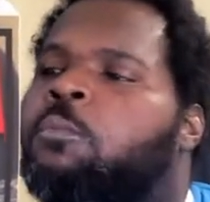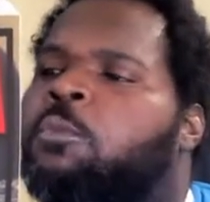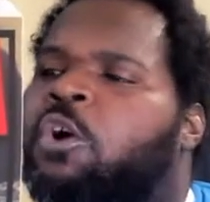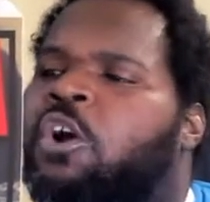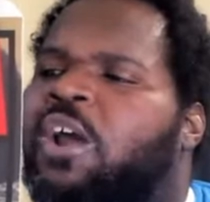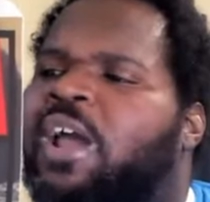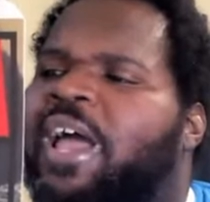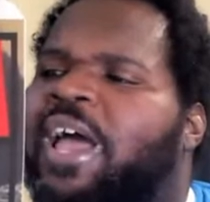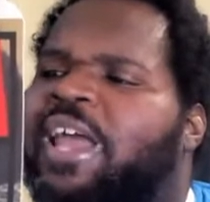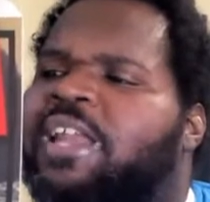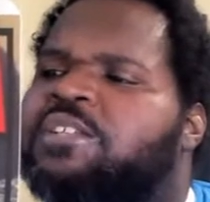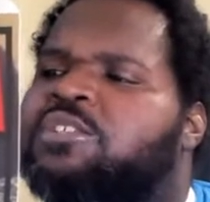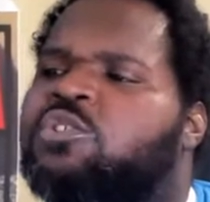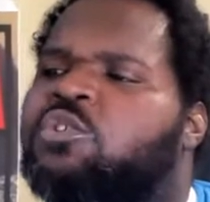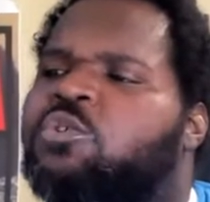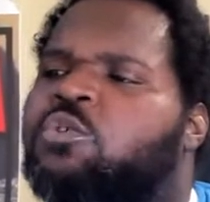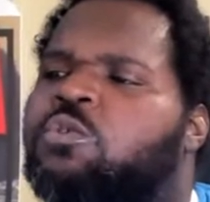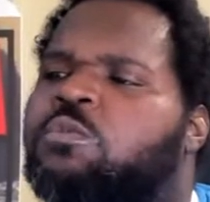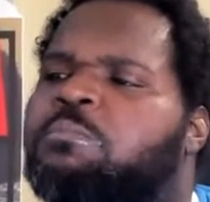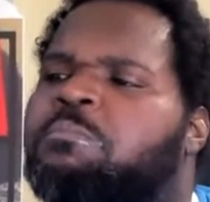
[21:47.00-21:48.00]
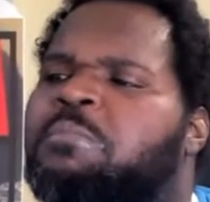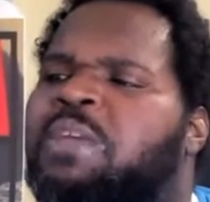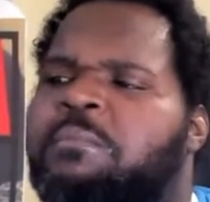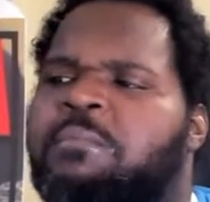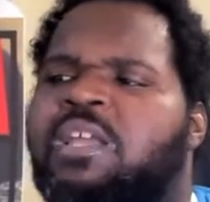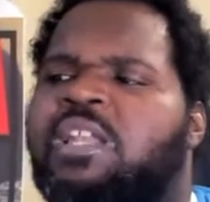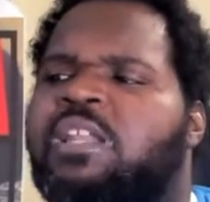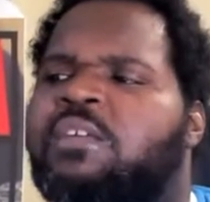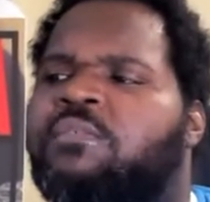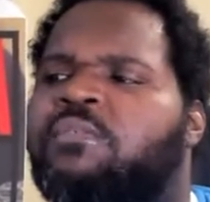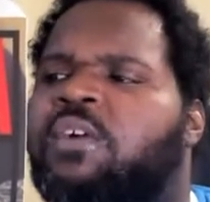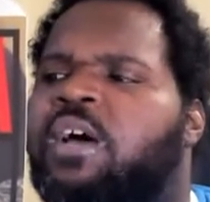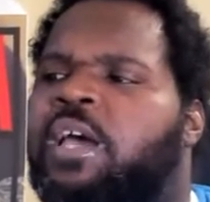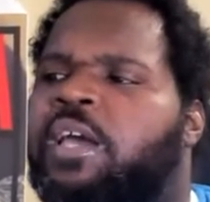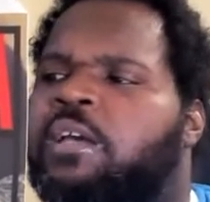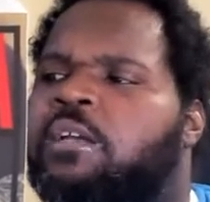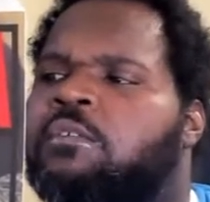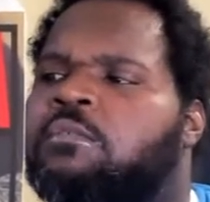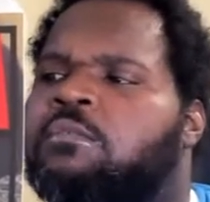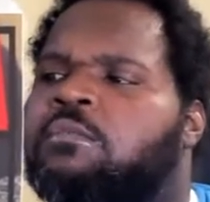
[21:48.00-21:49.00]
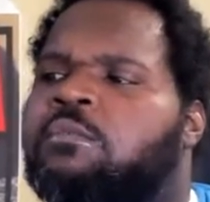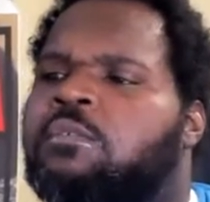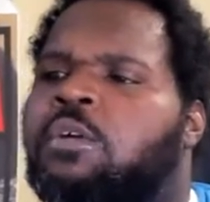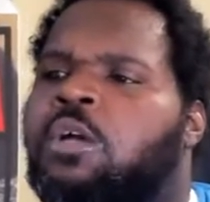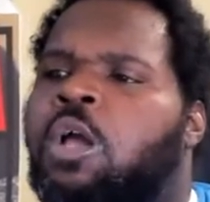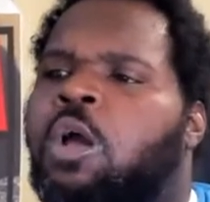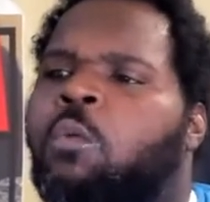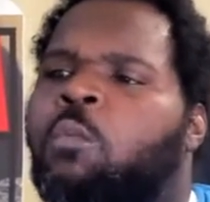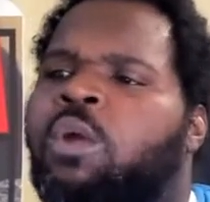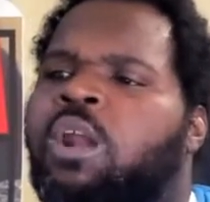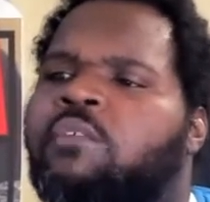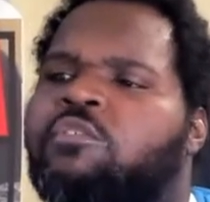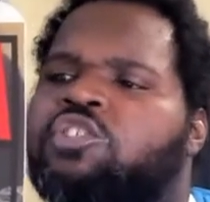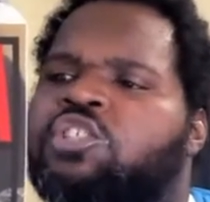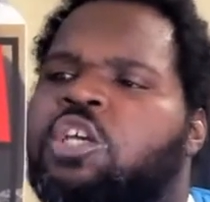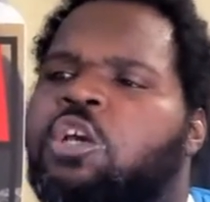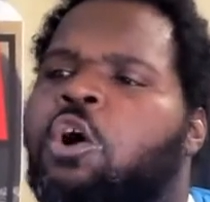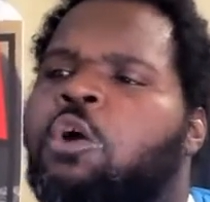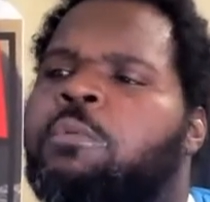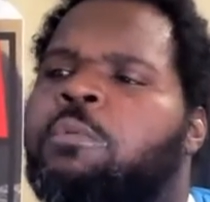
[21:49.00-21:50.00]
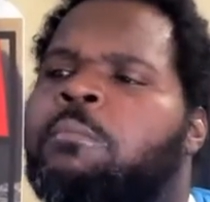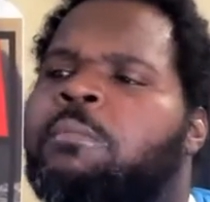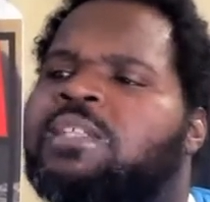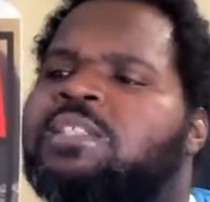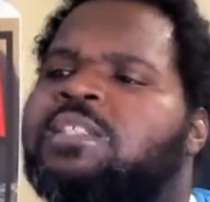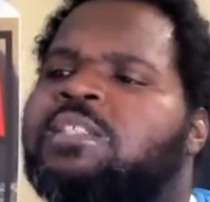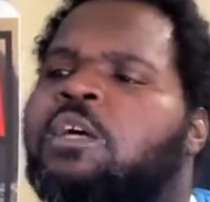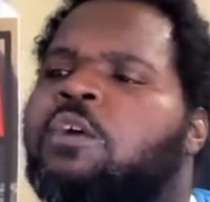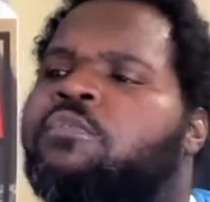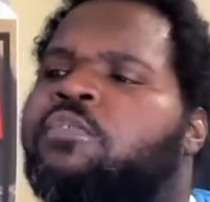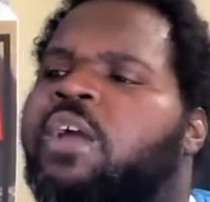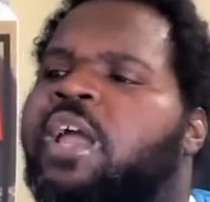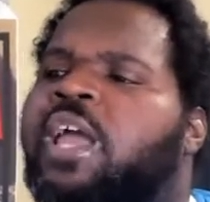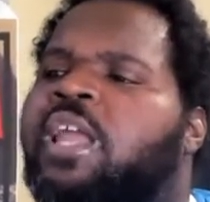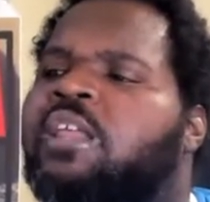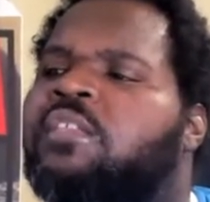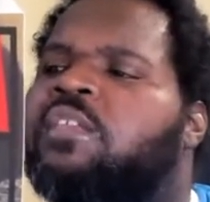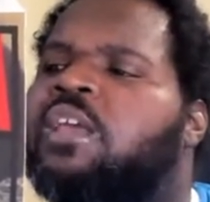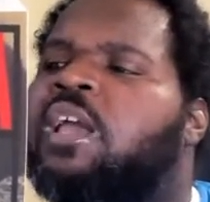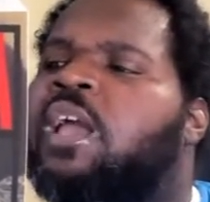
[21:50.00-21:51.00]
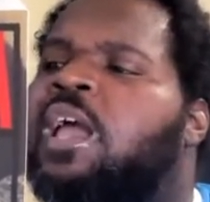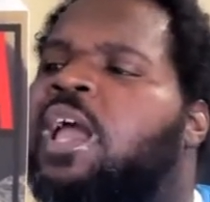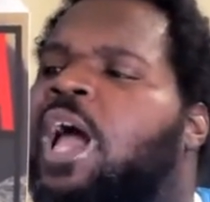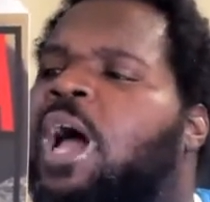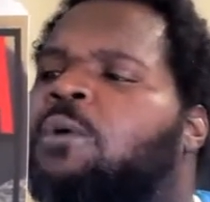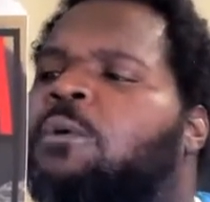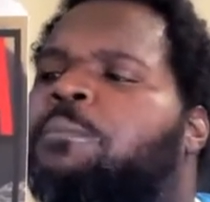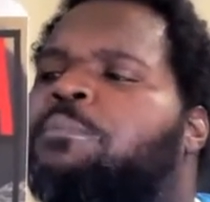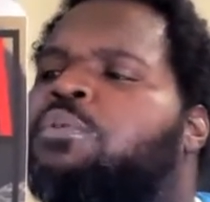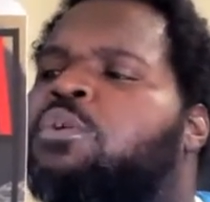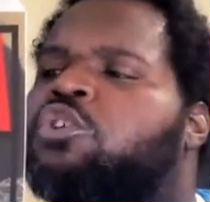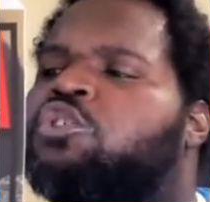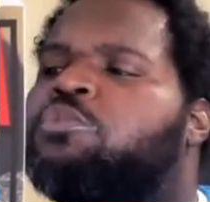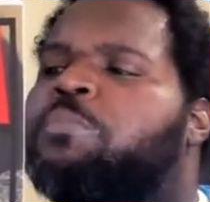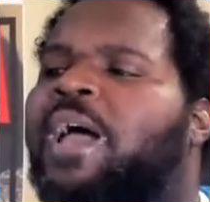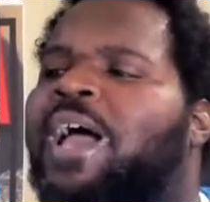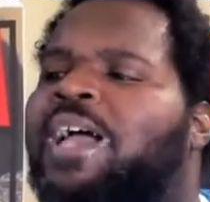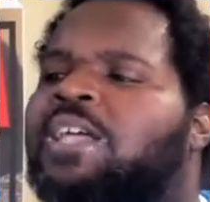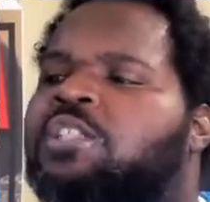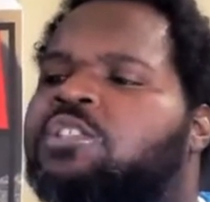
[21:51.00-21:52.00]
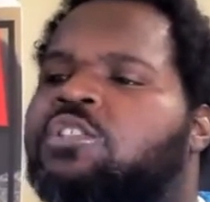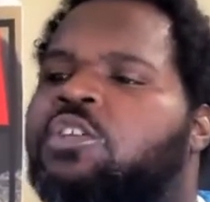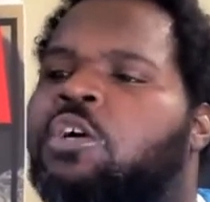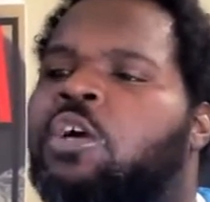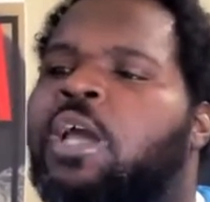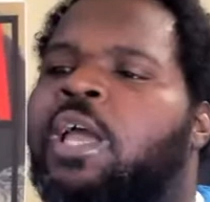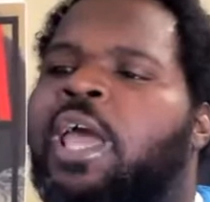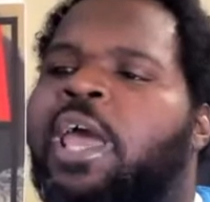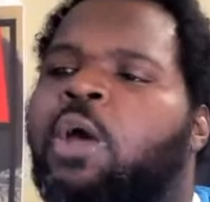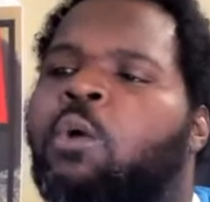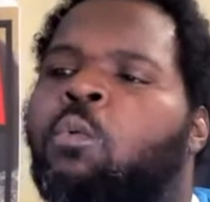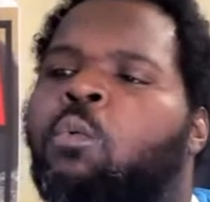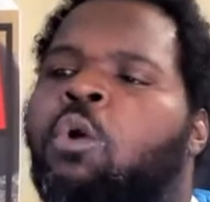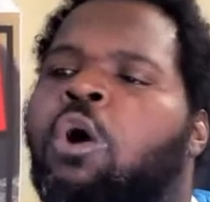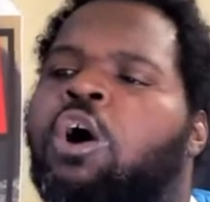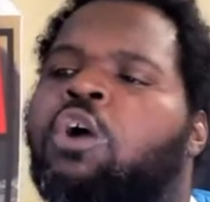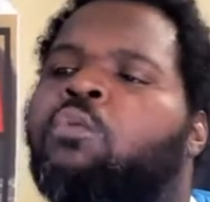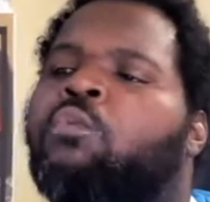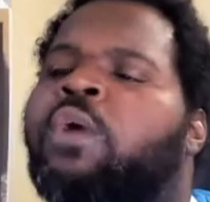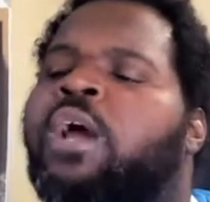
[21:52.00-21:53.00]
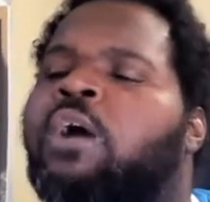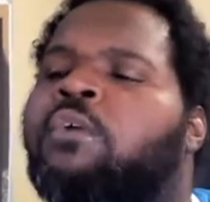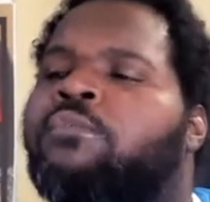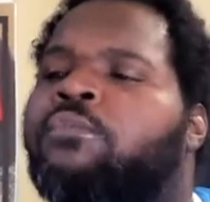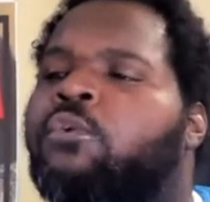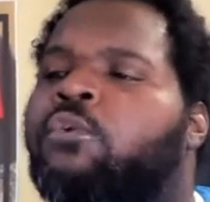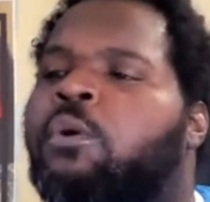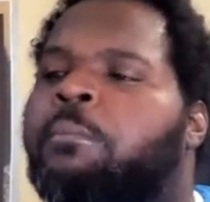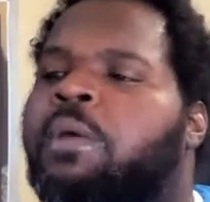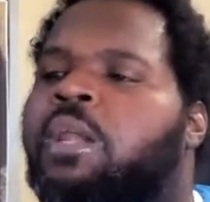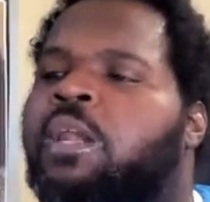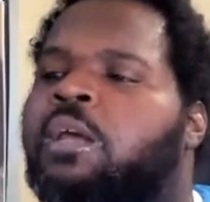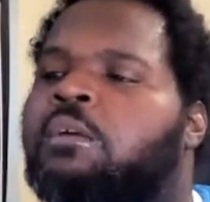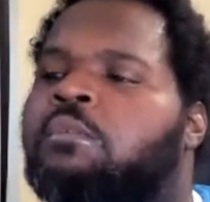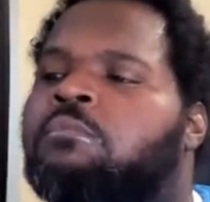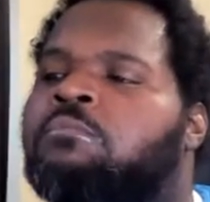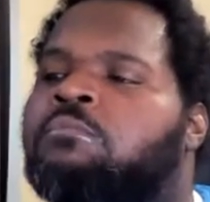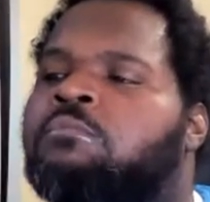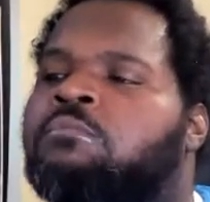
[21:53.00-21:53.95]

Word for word: Her attitude made me defiant. Whenever she opened myself for anything, I would push past her and walk around for a minute.